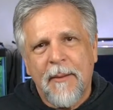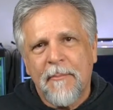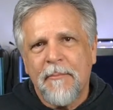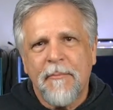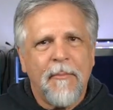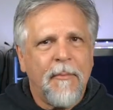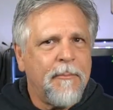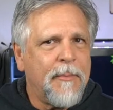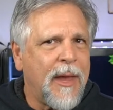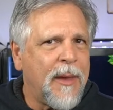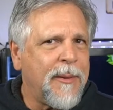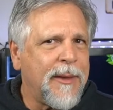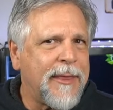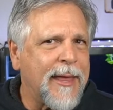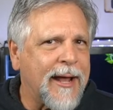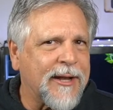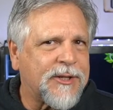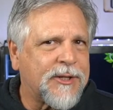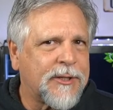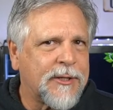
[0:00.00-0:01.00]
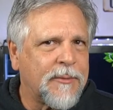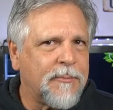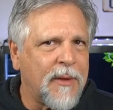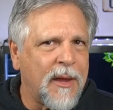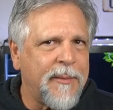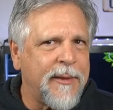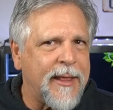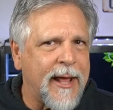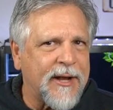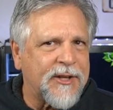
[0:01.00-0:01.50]
maybe that's
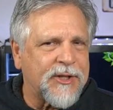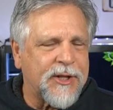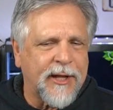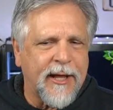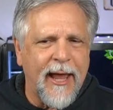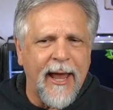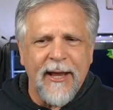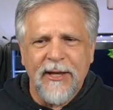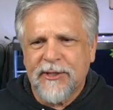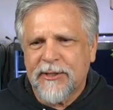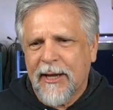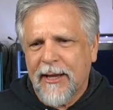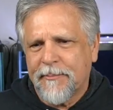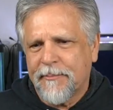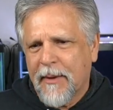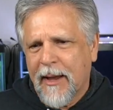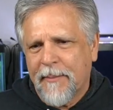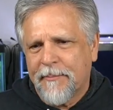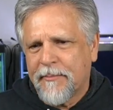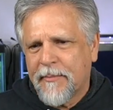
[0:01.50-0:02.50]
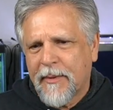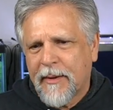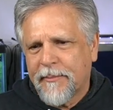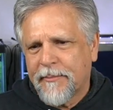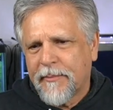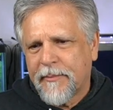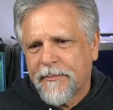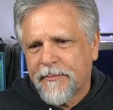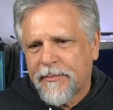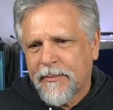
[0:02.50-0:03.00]
maybe that's the case I, I
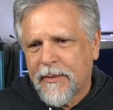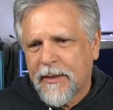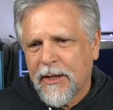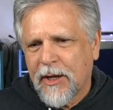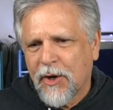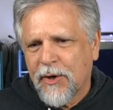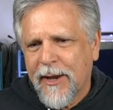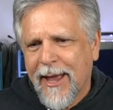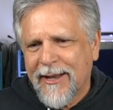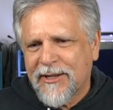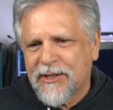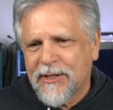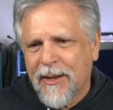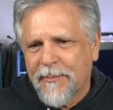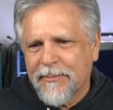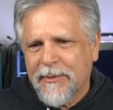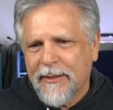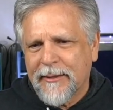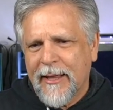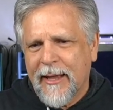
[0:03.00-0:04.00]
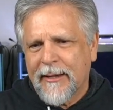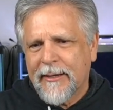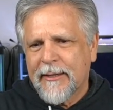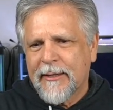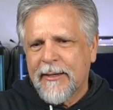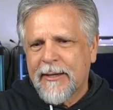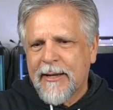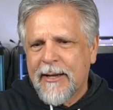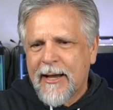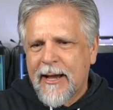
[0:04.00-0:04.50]
you know not something that
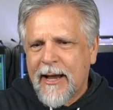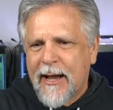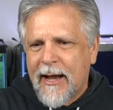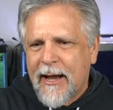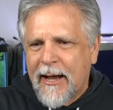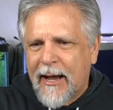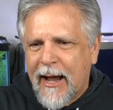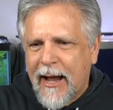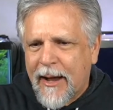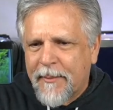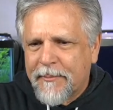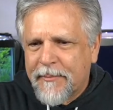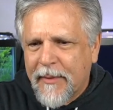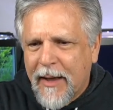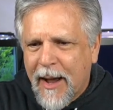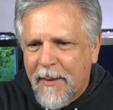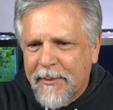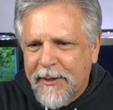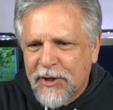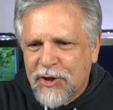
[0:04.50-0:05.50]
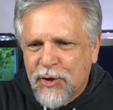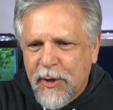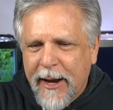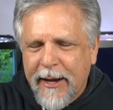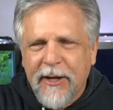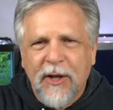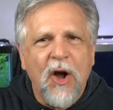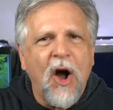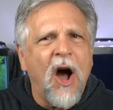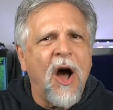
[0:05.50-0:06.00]
I'm going to try
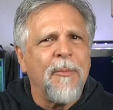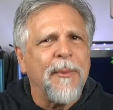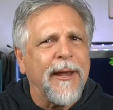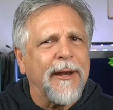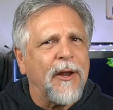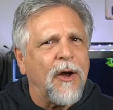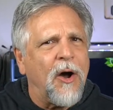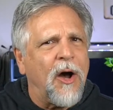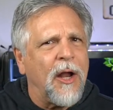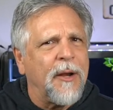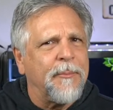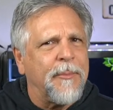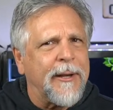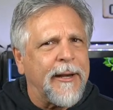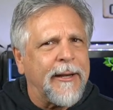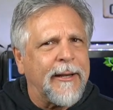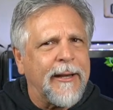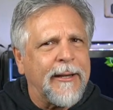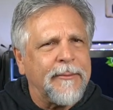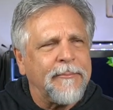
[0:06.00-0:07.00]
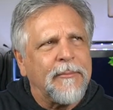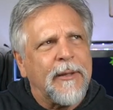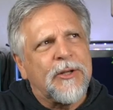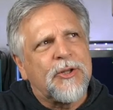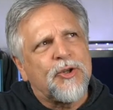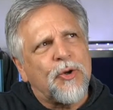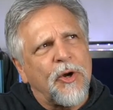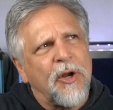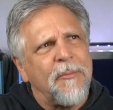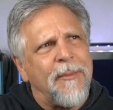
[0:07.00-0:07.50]
and comment on but it, it, it
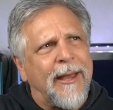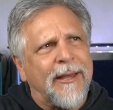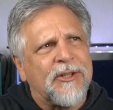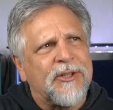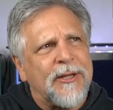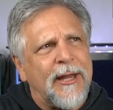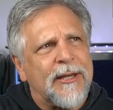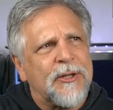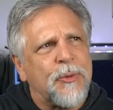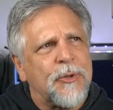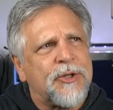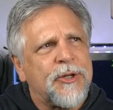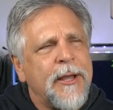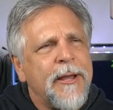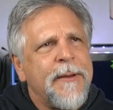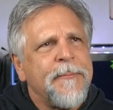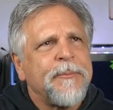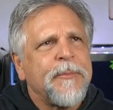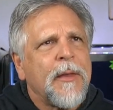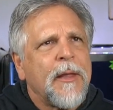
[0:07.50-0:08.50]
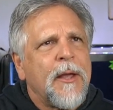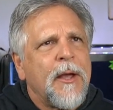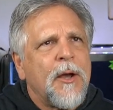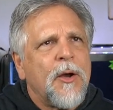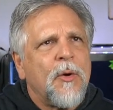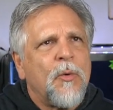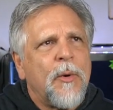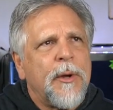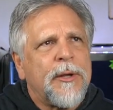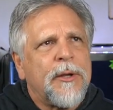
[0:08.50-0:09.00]
sort of makes sense which
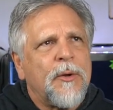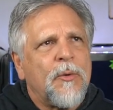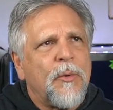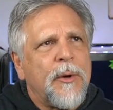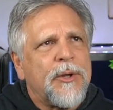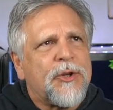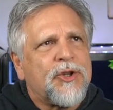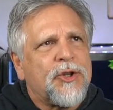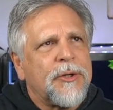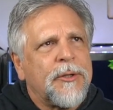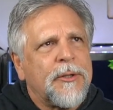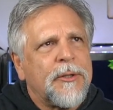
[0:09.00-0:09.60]
which which